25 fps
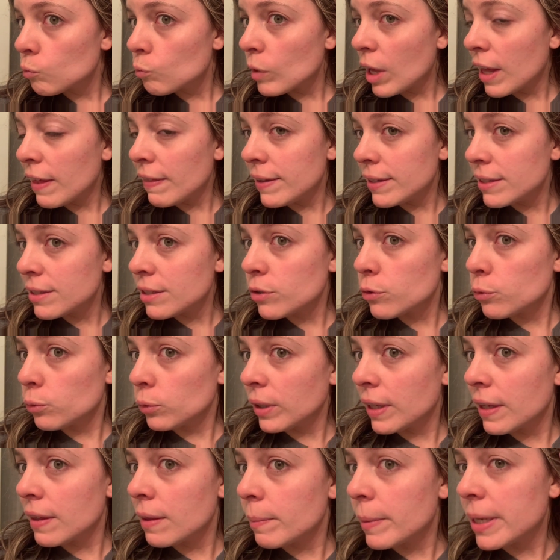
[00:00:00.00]
this is
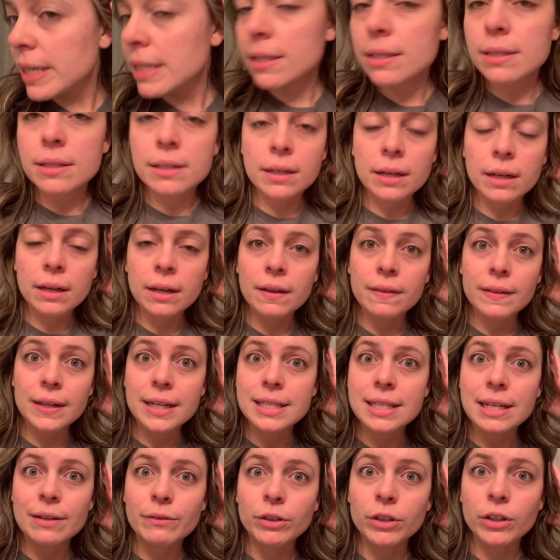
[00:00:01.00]
really the best that
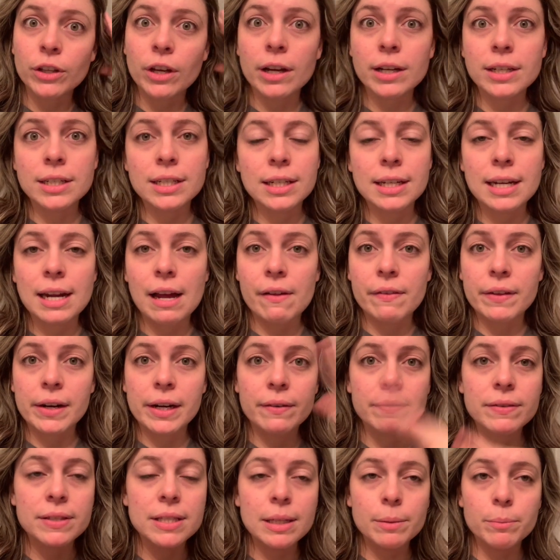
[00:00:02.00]
it's ever looked now that
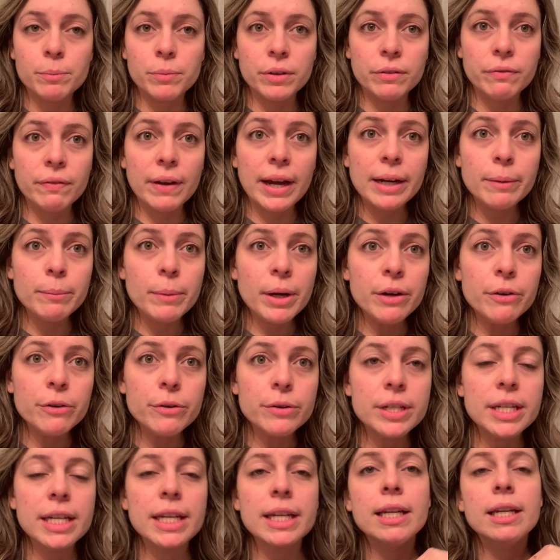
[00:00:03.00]
I've simplified my
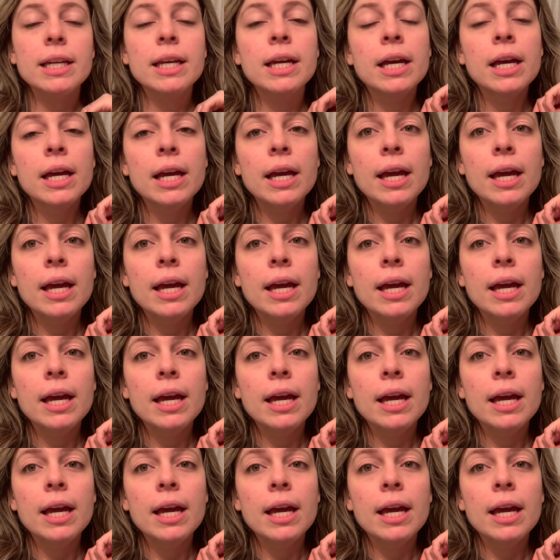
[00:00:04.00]
routine.